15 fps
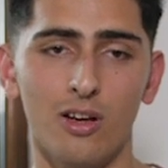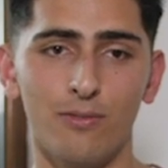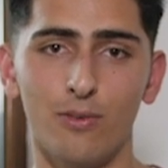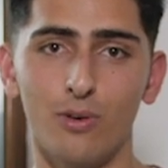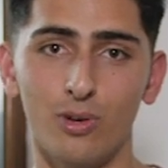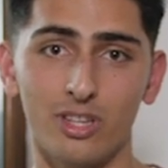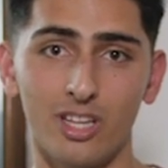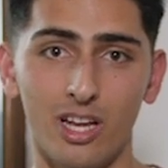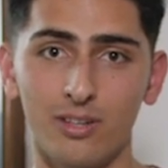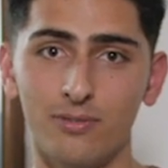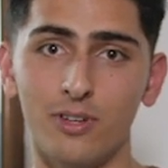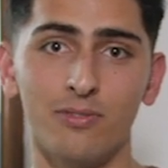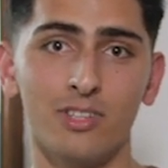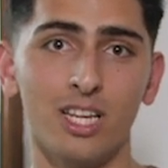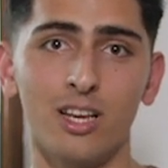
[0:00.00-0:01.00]
fourth and
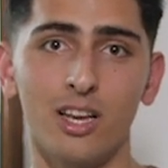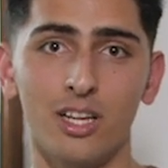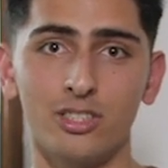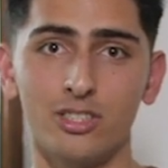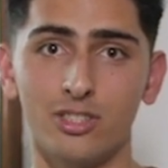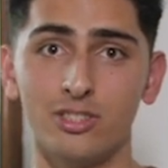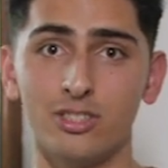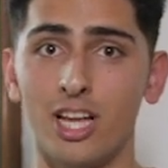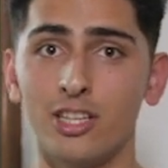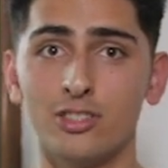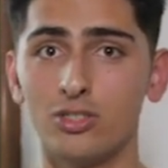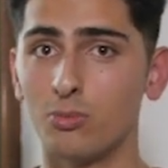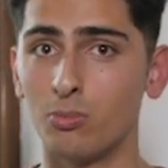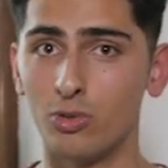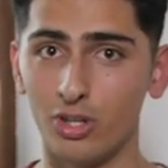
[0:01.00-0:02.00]
fifth declension,
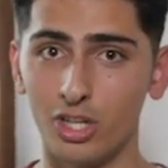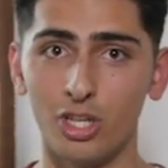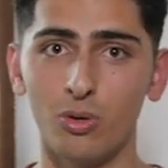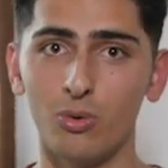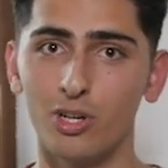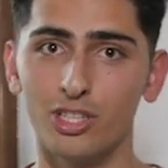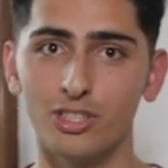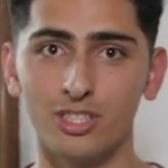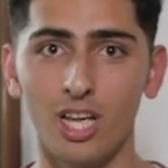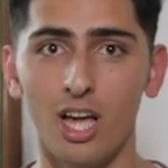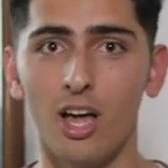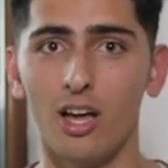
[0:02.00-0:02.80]
and some Greek words